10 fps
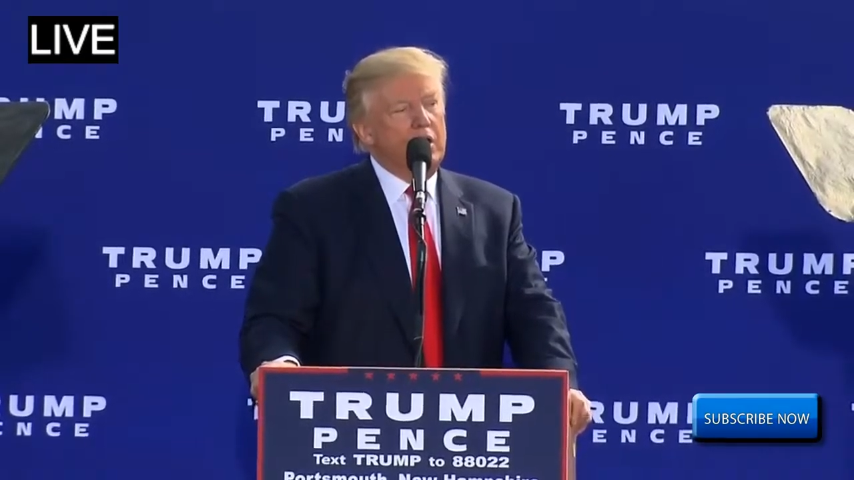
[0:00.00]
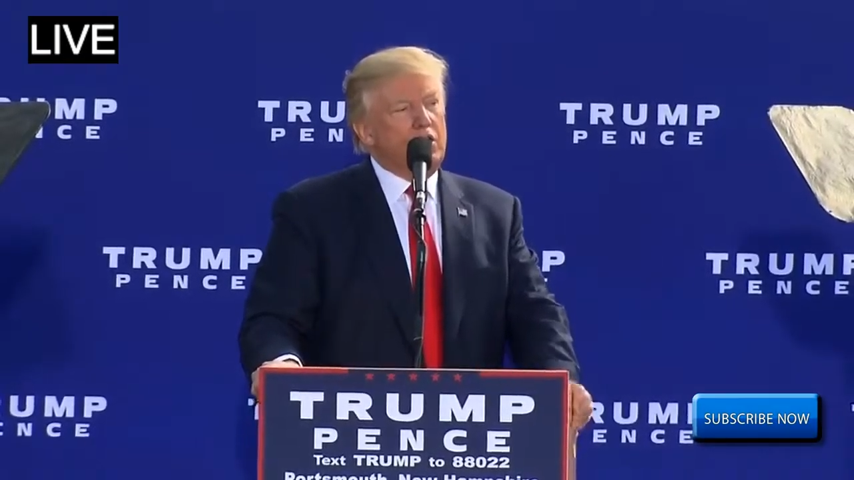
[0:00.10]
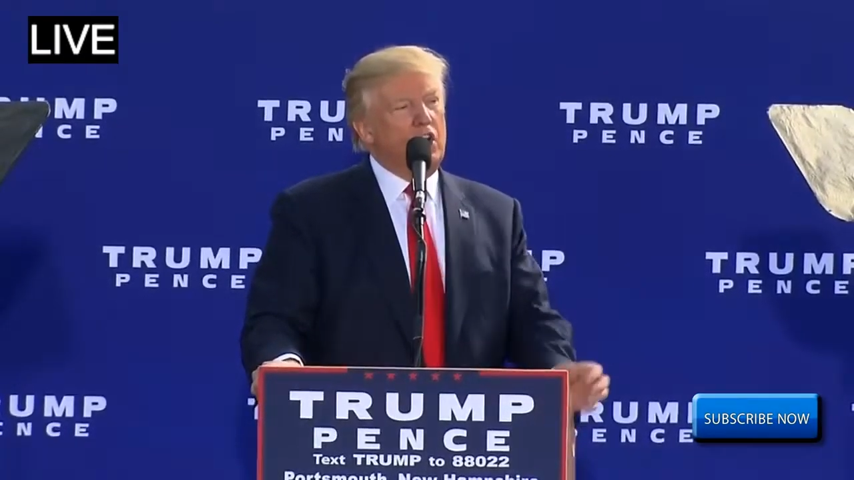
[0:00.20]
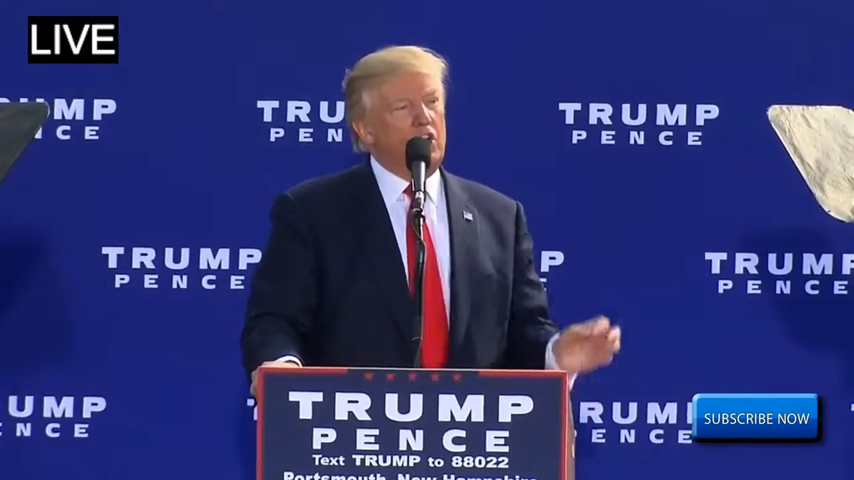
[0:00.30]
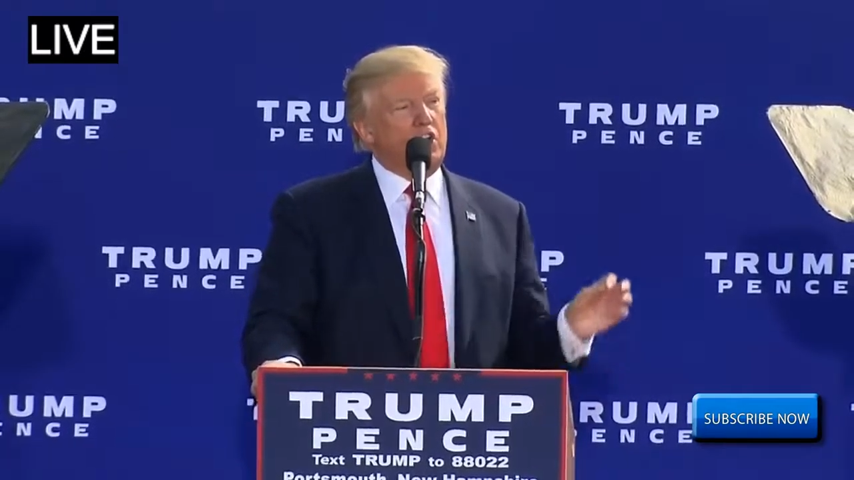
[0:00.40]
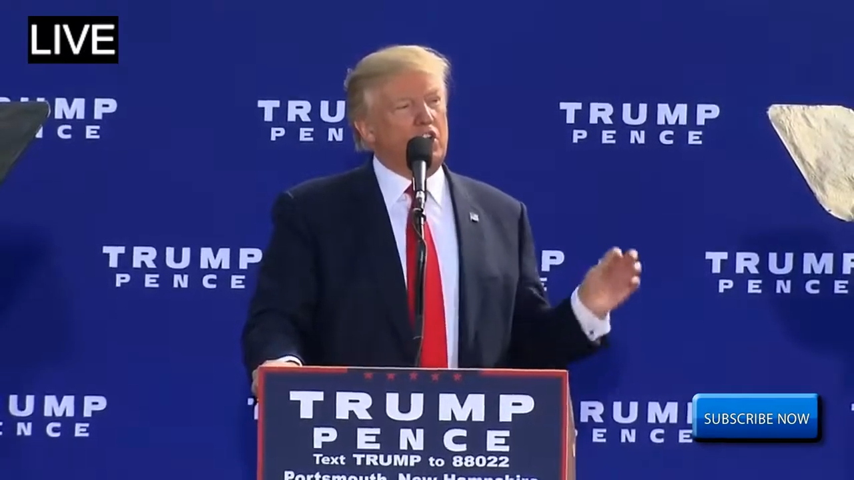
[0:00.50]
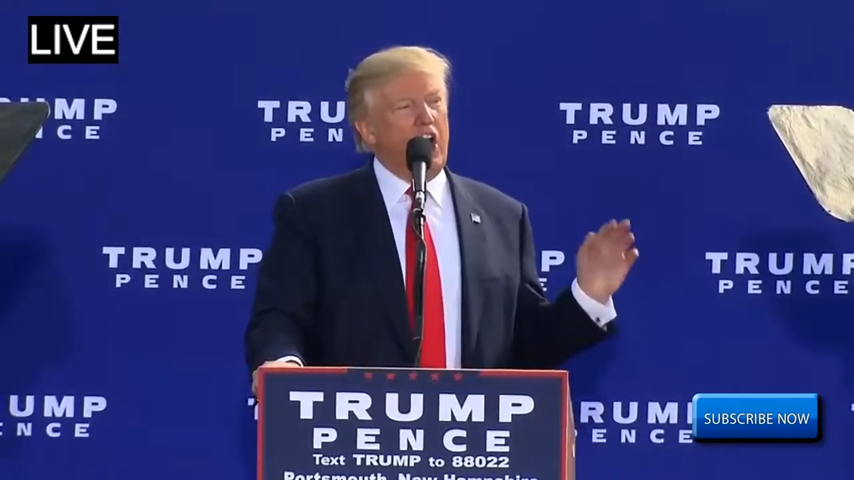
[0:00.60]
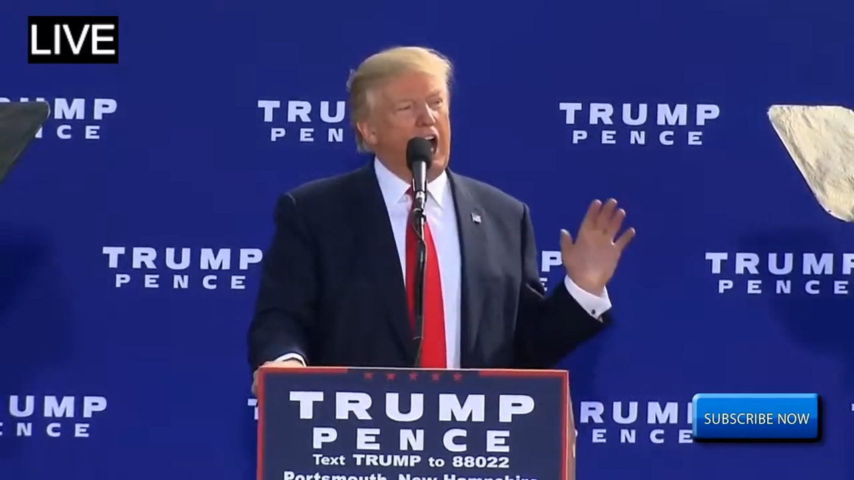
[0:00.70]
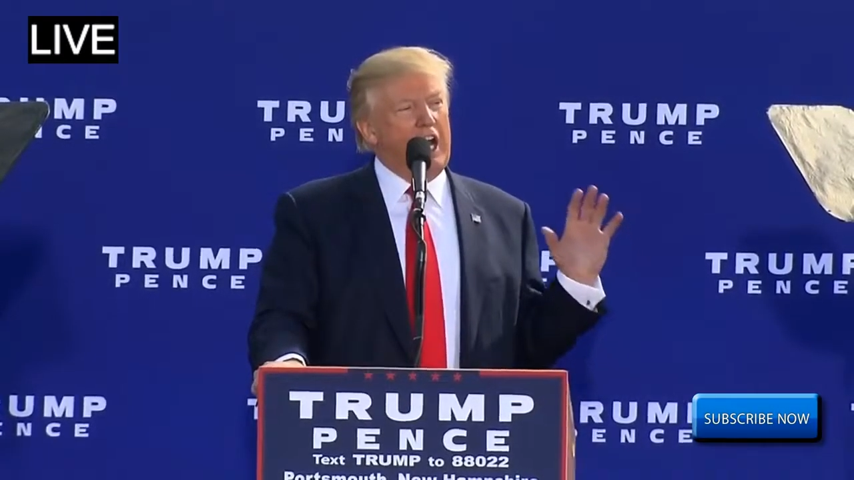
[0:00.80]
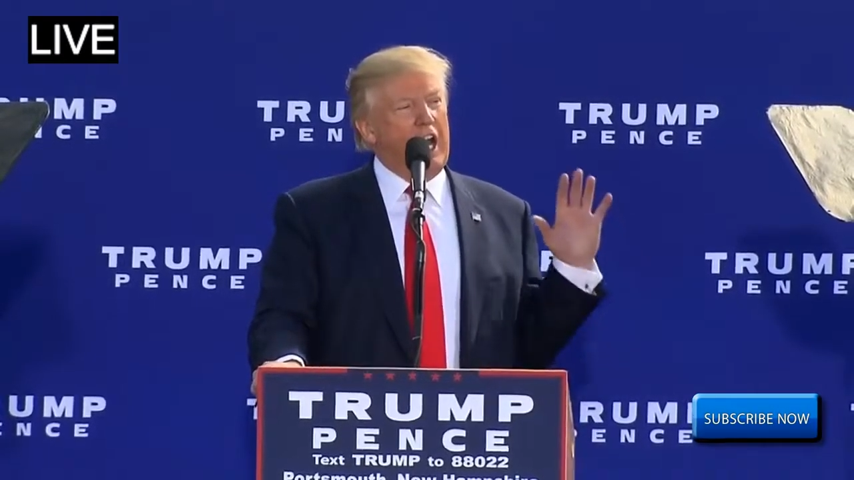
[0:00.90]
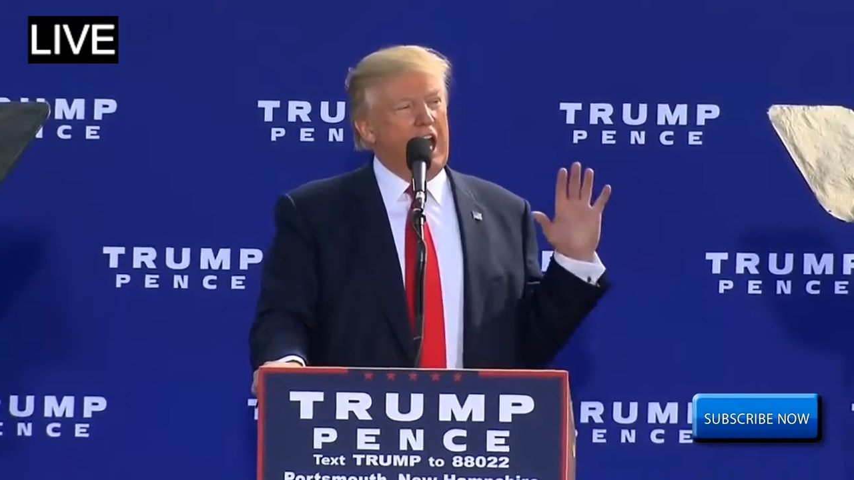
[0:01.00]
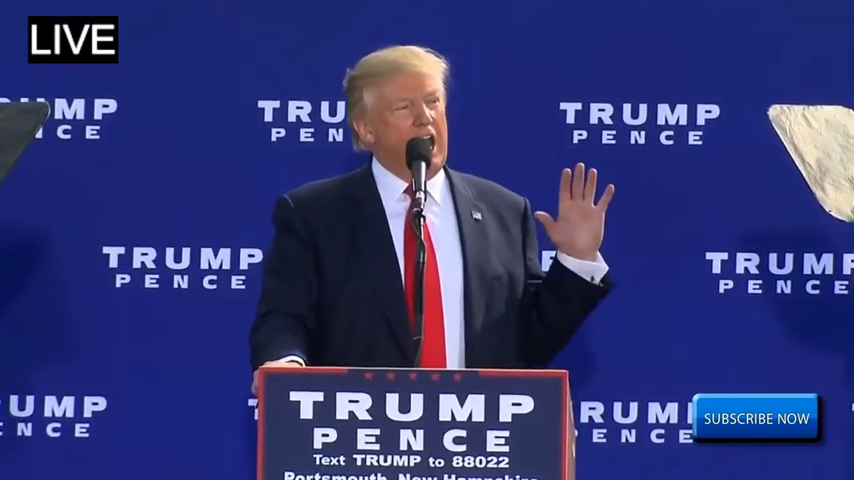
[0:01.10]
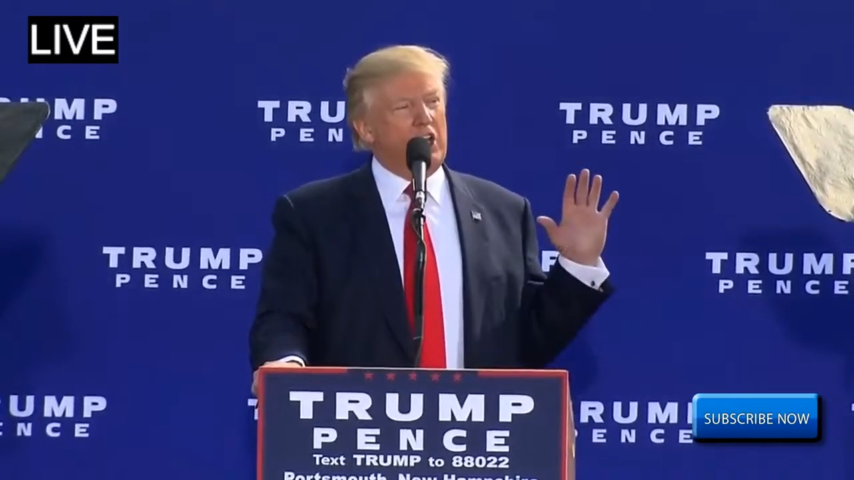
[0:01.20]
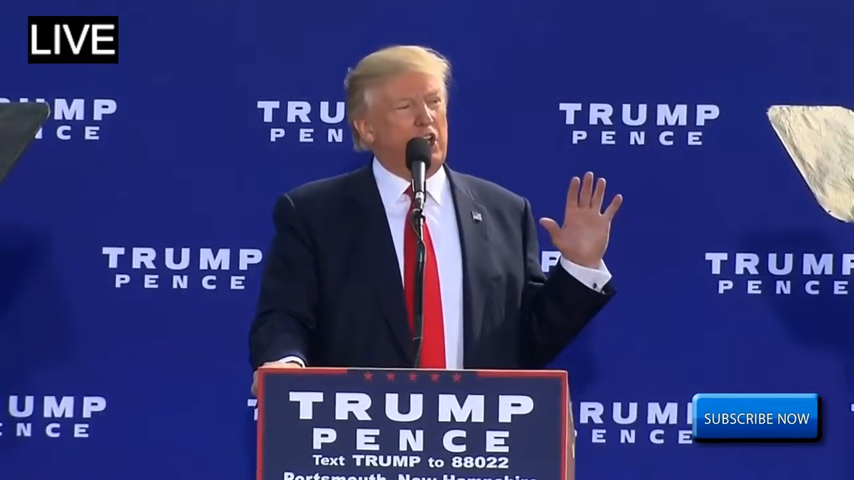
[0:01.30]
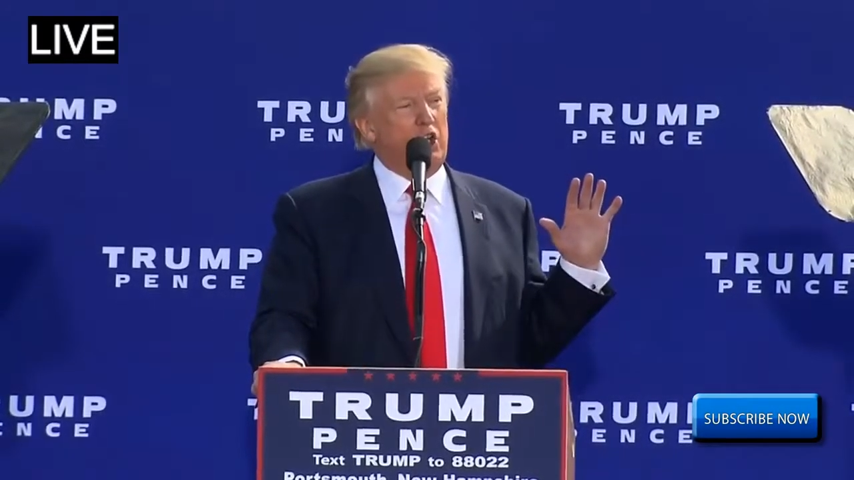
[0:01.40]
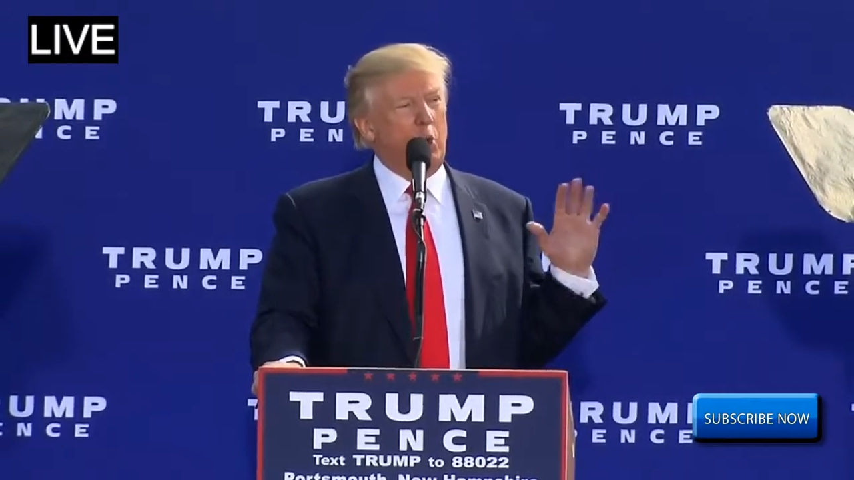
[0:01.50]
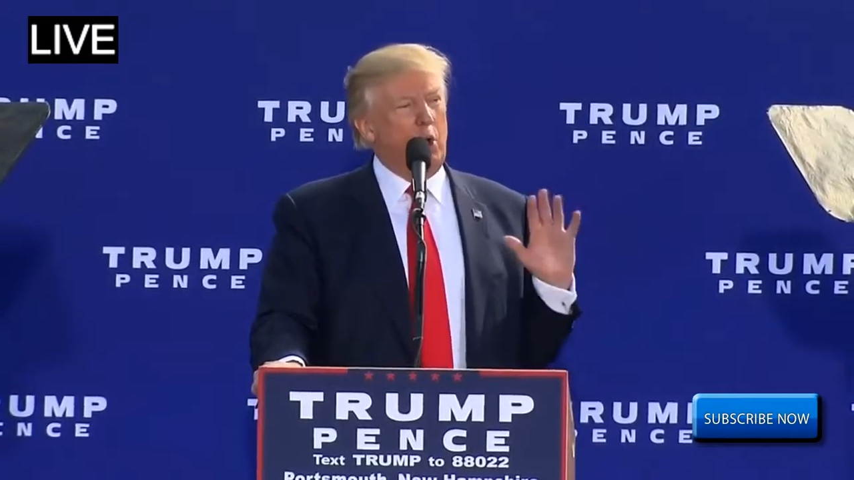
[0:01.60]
Since China entered the